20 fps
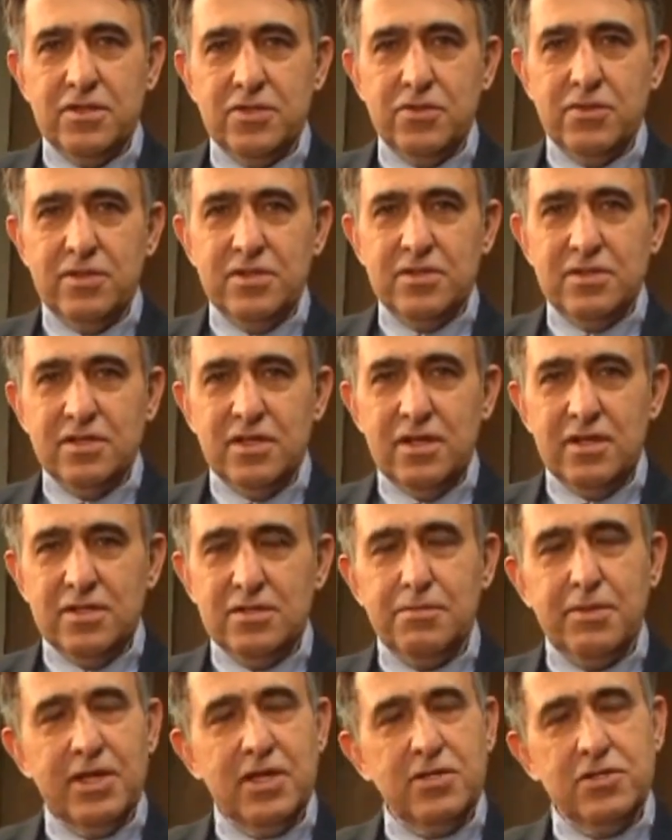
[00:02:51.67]
Twin Cities
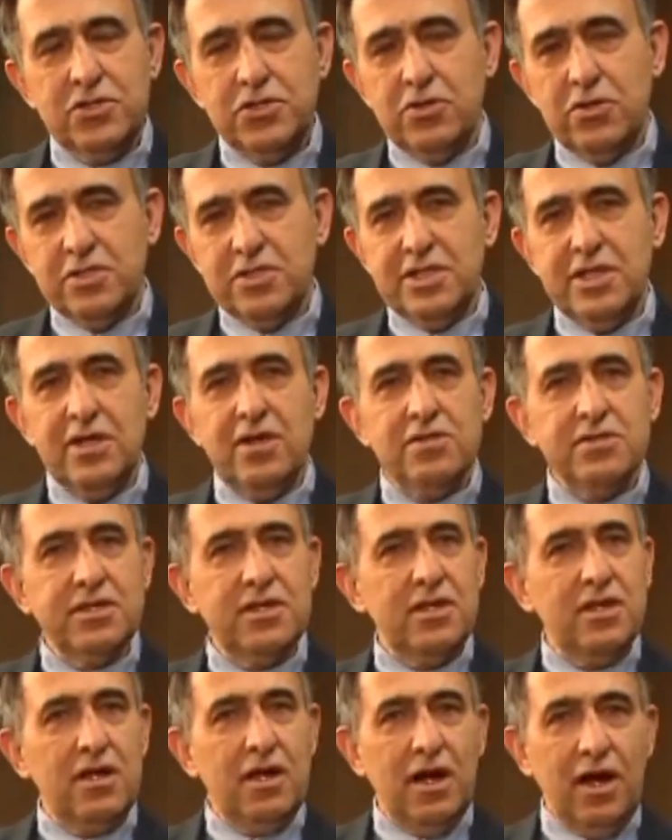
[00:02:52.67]
because short
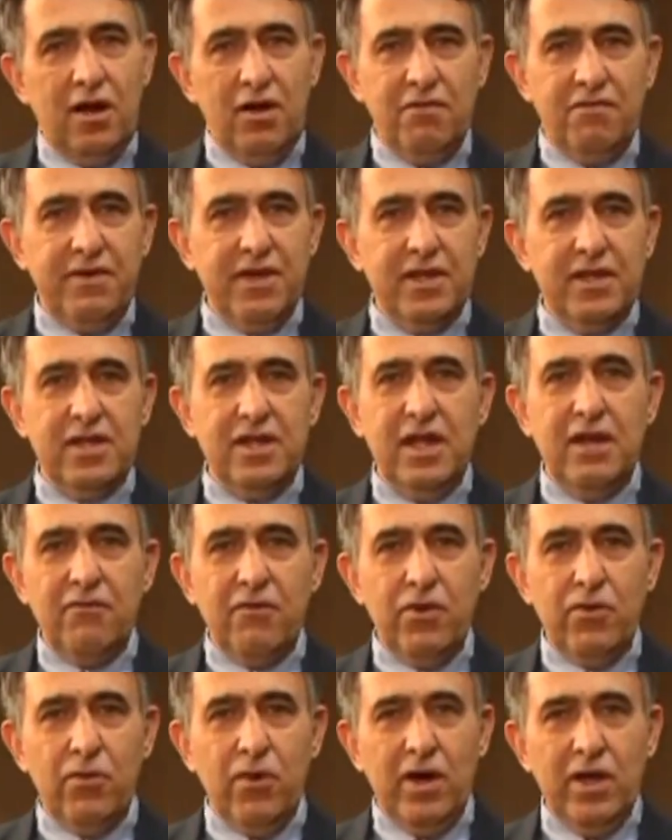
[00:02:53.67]
sales are affecting
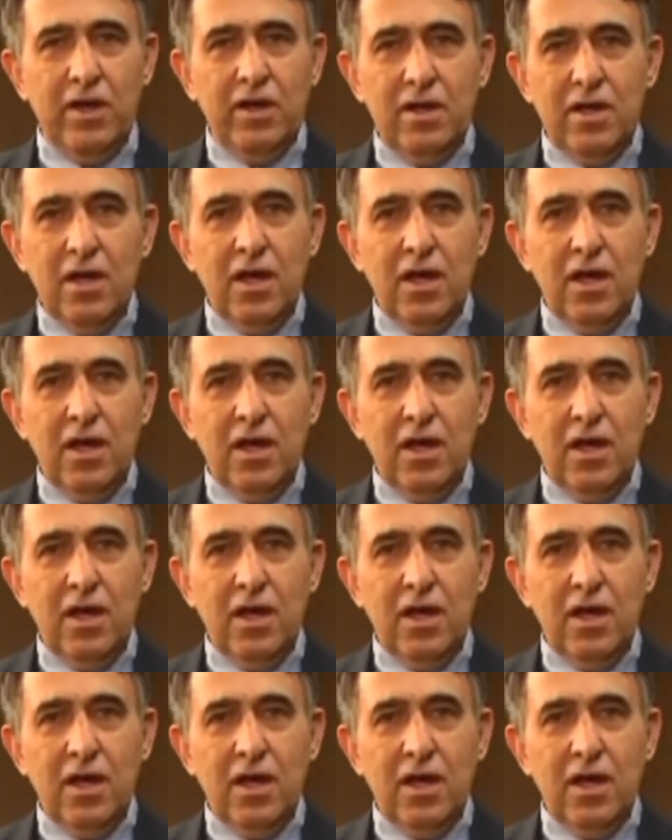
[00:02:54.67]
everyone.